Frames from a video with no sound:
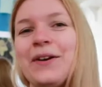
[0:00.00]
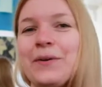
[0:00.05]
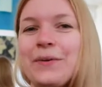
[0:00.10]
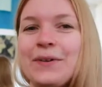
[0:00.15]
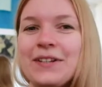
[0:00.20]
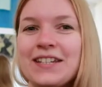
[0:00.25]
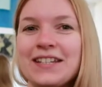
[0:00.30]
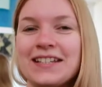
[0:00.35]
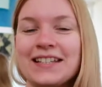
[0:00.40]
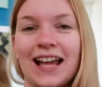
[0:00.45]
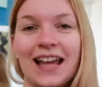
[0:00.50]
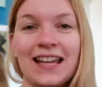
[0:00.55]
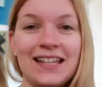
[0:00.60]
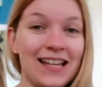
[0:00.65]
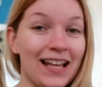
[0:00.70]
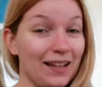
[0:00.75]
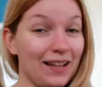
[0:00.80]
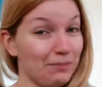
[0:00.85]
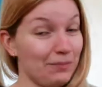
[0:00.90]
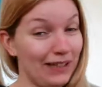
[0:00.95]
Which is
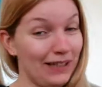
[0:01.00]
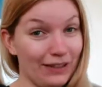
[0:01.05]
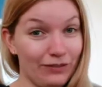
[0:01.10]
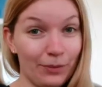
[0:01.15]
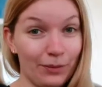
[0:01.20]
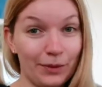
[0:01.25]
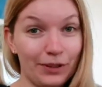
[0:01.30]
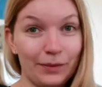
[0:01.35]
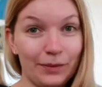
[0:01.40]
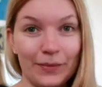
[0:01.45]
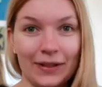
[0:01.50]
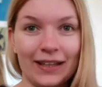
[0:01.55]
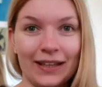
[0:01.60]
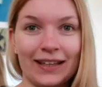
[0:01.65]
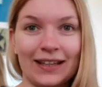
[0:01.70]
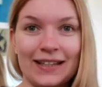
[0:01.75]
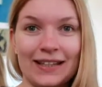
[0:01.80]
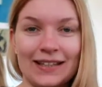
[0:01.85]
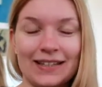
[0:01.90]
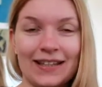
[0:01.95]
kinda unbelievable
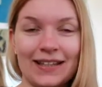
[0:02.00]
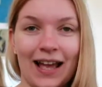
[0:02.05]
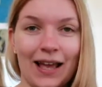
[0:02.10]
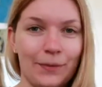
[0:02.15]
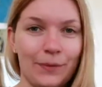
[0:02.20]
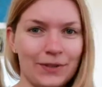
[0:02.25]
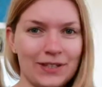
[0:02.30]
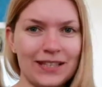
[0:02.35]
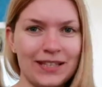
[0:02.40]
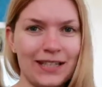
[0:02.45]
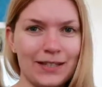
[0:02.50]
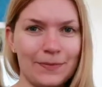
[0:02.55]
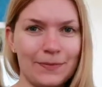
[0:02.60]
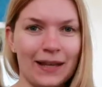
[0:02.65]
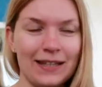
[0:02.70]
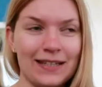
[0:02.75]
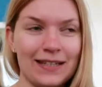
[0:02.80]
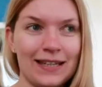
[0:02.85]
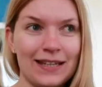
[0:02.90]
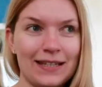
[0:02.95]
because I wasn't
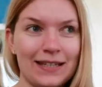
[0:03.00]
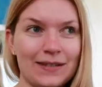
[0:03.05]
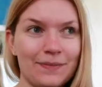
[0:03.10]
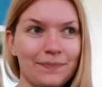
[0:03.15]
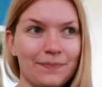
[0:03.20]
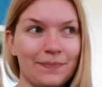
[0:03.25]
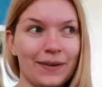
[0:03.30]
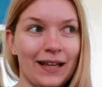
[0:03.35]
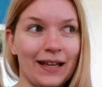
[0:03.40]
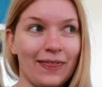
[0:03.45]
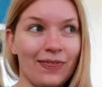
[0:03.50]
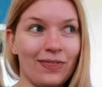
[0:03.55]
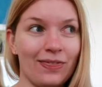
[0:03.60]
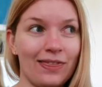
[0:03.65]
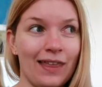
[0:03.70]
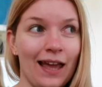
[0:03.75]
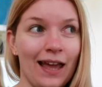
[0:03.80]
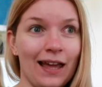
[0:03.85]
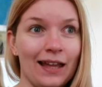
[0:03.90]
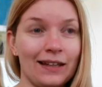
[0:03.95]
expecting it, but
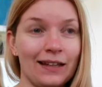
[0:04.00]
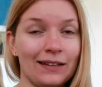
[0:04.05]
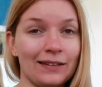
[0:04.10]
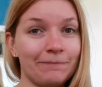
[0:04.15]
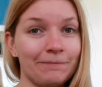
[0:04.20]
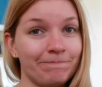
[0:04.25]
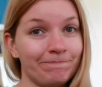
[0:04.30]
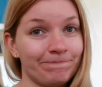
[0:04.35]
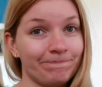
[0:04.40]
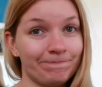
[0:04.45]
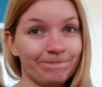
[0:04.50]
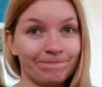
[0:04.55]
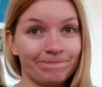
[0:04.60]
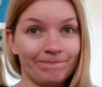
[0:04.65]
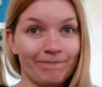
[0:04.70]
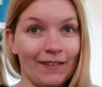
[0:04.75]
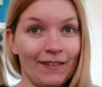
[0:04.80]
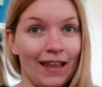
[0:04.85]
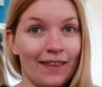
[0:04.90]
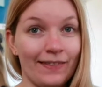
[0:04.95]
then
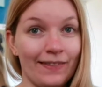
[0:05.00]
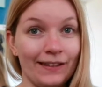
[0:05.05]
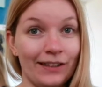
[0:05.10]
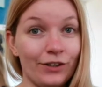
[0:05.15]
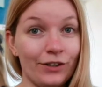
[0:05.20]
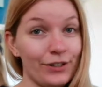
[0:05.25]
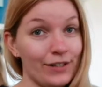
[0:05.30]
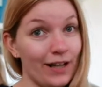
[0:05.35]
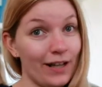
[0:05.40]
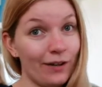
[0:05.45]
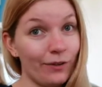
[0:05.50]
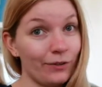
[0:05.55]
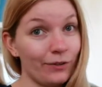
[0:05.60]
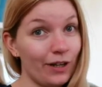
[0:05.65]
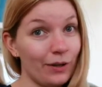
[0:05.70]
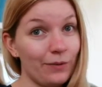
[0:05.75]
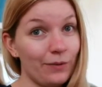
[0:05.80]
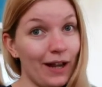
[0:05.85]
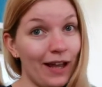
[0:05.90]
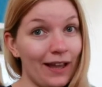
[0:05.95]
the
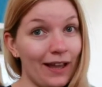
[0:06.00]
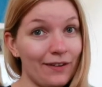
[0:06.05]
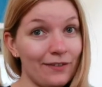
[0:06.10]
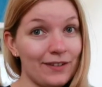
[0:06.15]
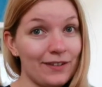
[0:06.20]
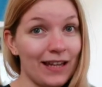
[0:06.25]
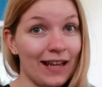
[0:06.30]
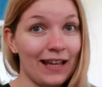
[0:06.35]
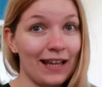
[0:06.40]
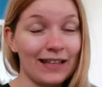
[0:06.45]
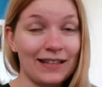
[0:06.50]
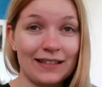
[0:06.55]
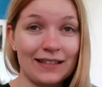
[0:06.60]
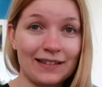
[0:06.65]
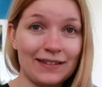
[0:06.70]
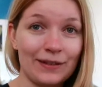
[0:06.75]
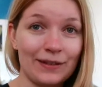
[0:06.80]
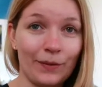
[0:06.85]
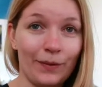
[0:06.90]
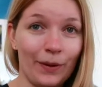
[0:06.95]
lockdown arrived and
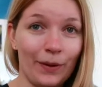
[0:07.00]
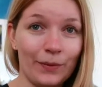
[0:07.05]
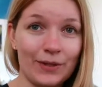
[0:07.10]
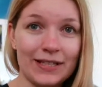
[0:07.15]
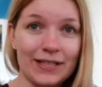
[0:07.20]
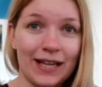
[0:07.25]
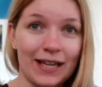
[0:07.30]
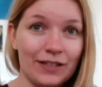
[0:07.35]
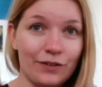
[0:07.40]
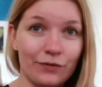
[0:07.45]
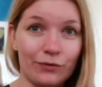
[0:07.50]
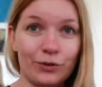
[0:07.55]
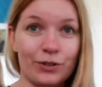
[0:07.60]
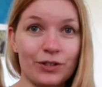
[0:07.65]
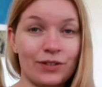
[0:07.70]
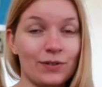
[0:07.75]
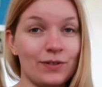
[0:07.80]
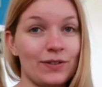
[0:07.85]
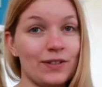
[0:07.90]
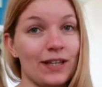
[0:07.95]
so I was kinda
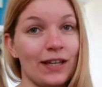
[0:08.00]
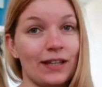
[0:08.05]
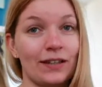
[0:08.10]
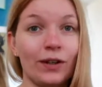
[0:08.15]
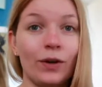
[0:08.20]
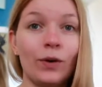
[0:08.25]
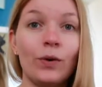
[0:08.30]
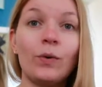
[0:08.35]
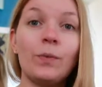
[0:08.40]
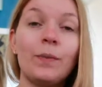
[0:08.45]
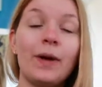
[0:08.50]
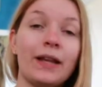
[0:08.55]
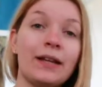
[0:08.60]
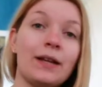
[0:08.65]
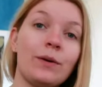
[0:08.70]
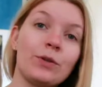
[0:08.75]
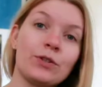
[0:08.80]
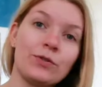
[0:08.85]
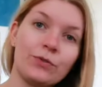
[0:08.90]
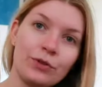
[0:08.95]
forced to stay at home and
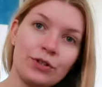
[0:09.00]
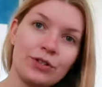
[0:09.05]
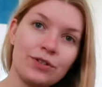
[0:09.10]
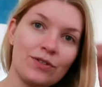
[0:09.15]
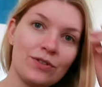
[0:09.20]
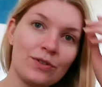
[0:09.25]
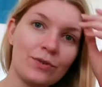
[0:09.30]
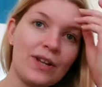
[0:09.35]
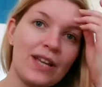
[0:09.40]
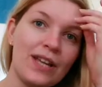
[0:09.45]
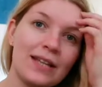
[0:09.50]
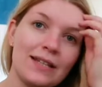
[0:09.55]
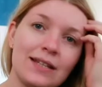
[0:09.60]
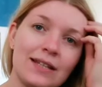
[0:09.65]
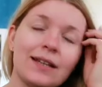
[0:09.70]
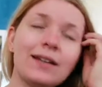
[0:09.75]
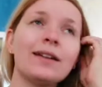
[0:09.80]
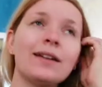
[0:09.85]
I was forced to read.